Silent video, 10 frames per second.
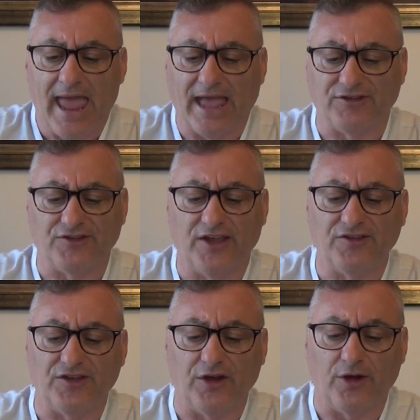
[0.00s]
As it
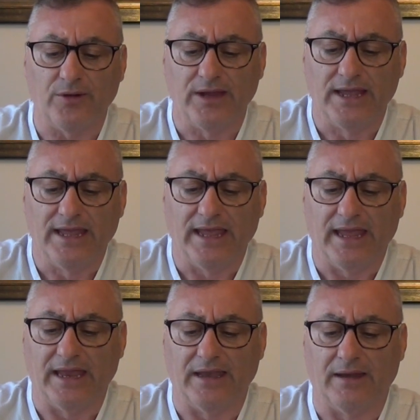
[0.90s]
says here
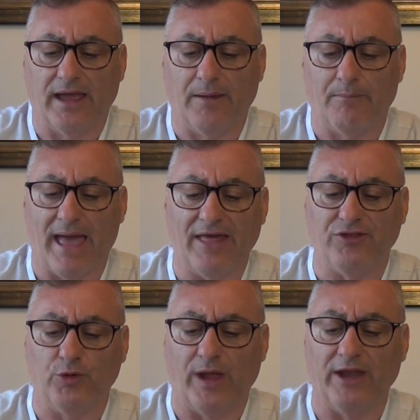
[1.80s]
in
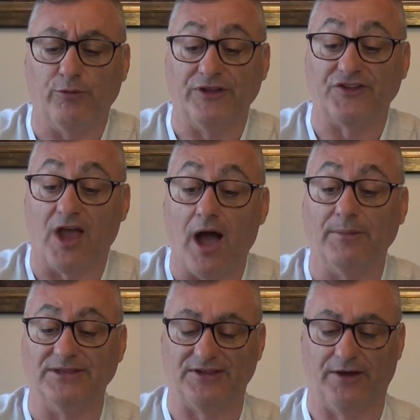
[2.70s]
Matthew Henry's
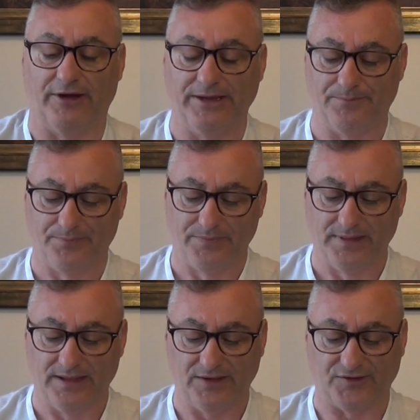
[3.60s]
commentary,
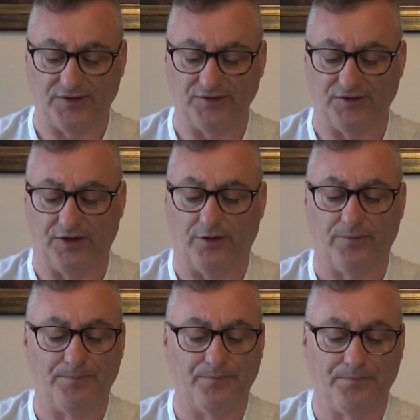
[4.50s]
he says here